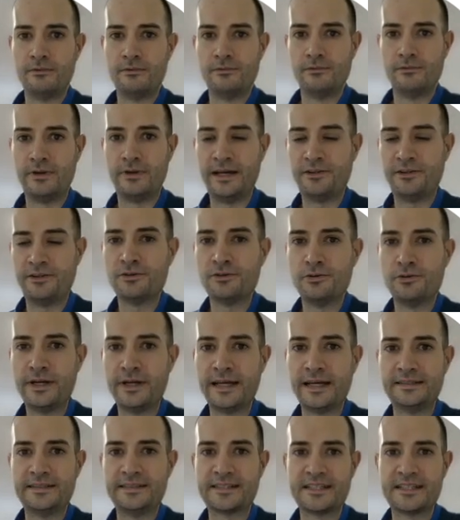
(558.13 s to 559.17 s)
why don't we
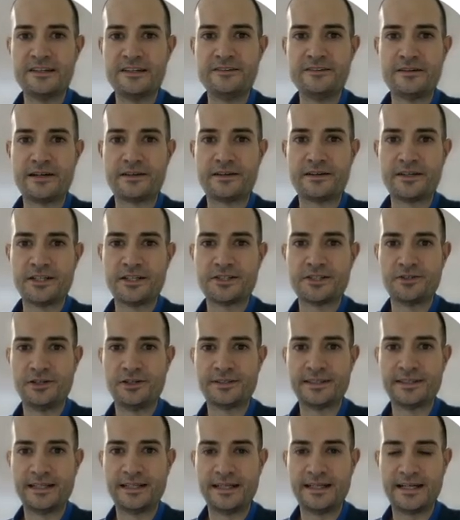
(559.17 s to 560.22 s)
get the same
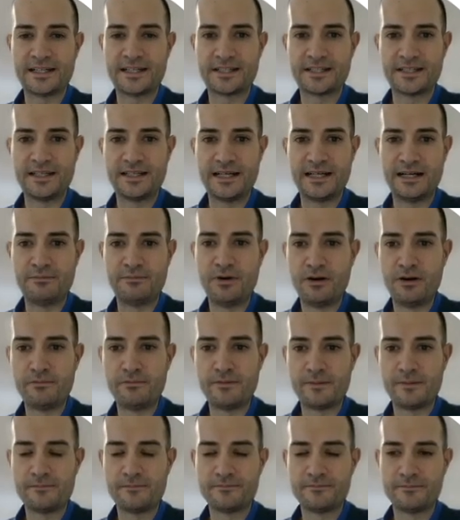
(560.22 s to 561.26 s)
result as
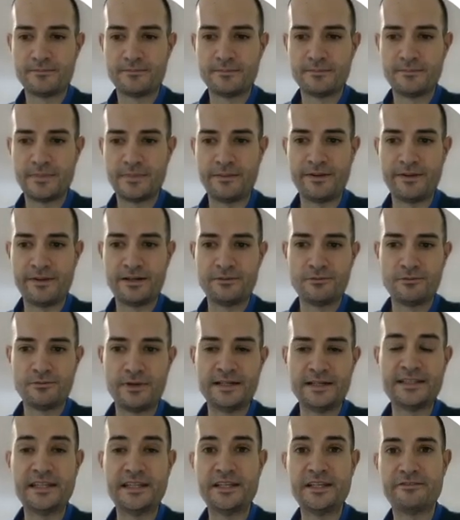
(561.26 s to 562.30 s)
above? I mean,
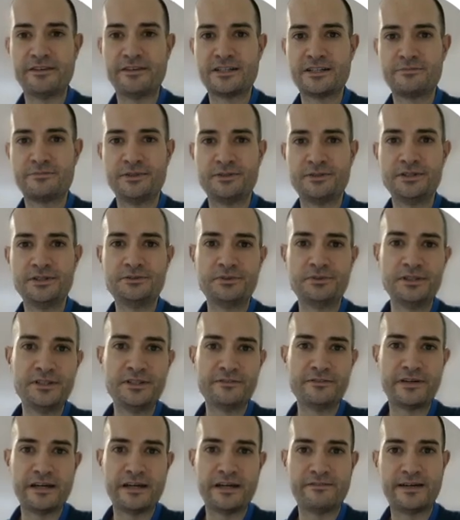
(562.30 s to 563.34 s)
why the difference between
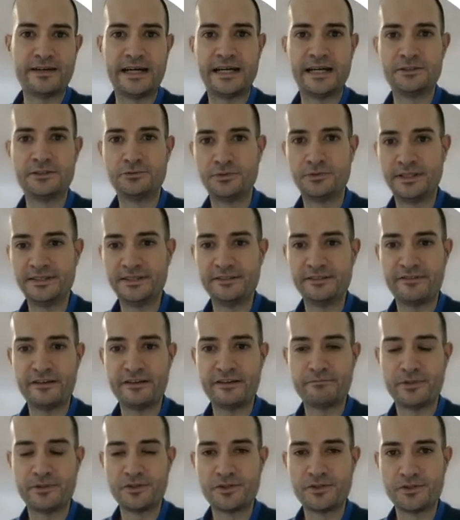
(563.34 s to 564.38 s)
25 and
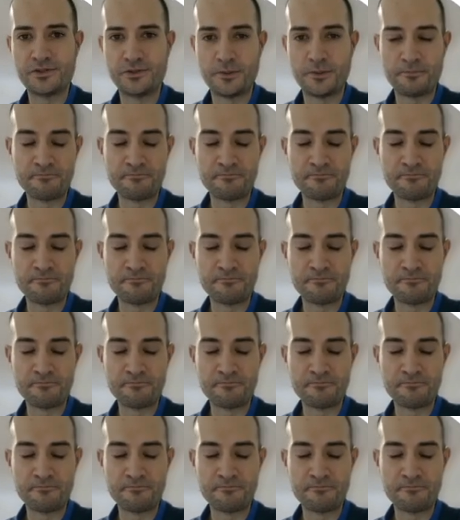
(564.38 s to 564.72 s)
25.2?